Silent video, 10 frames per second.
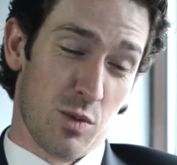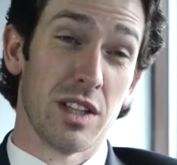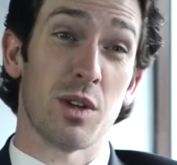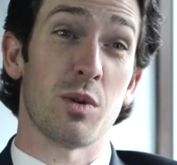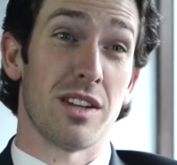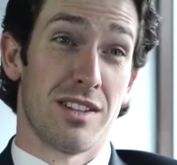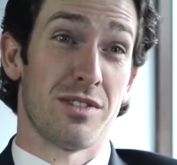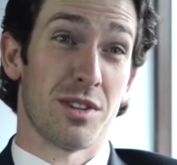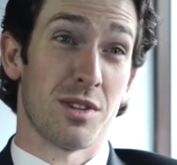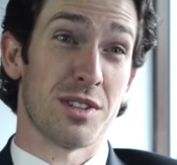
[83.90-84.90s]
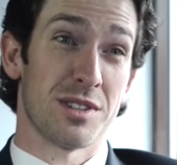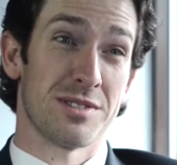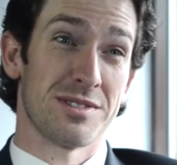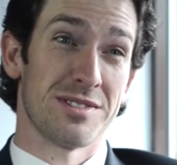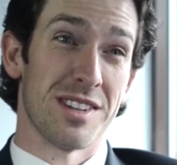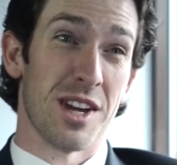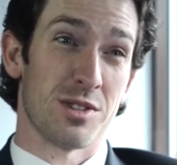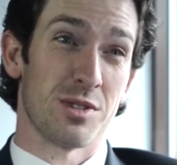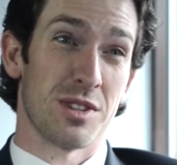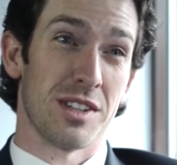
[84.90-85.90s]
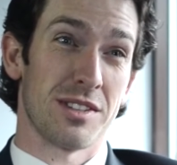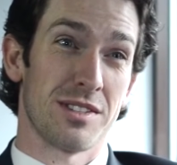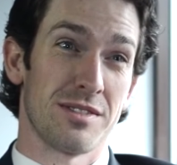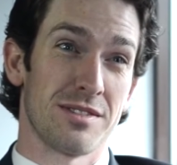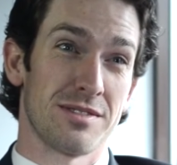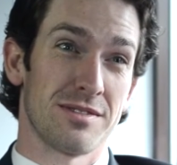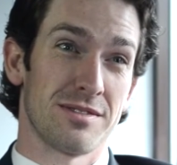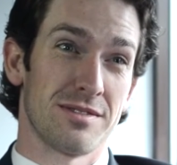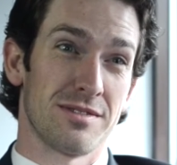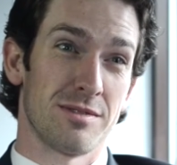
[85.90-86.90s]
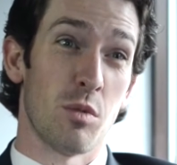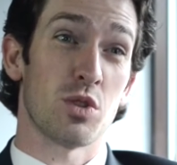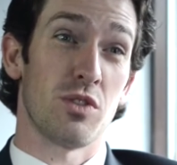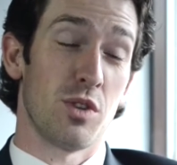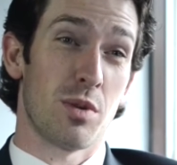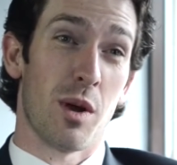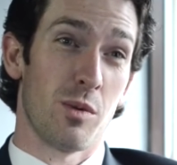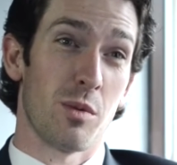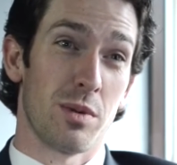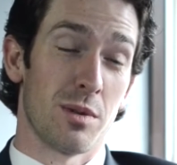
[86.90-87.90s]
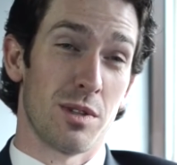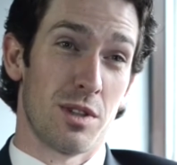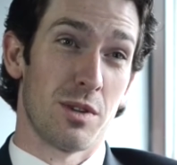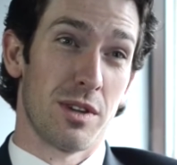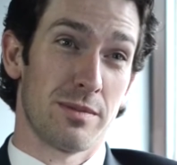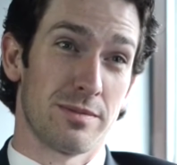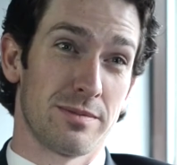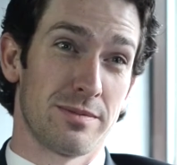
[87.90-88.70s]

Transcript: really quite difficult, actually. Most of you probably won't be able to do it,